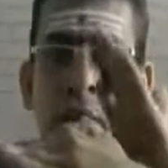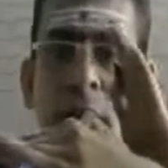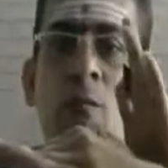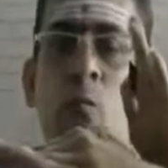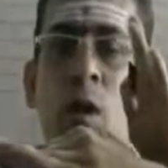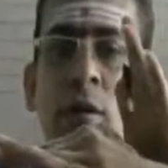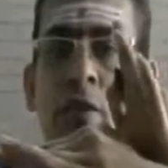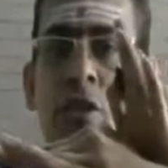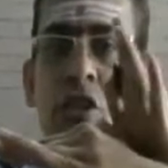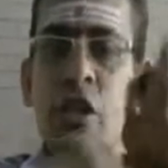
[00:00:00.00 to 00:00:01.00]
and one
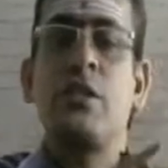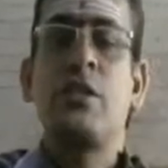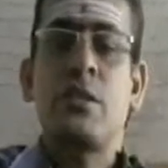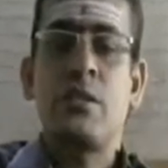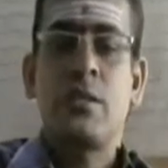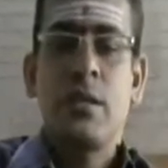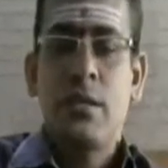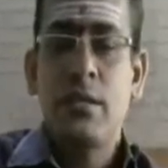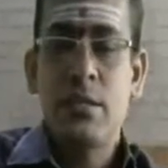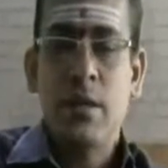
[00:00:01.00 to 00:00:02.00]
which changes
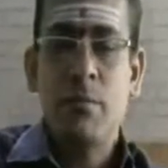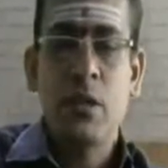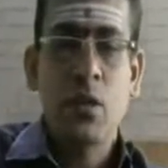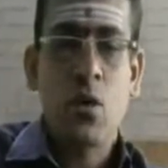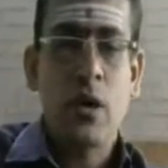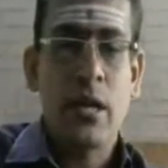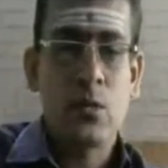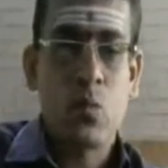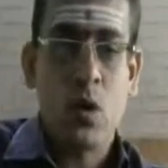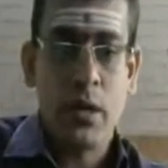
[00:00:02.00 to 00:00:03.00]
is something called
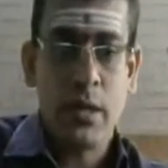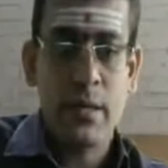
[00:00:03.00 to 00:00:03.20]
as what?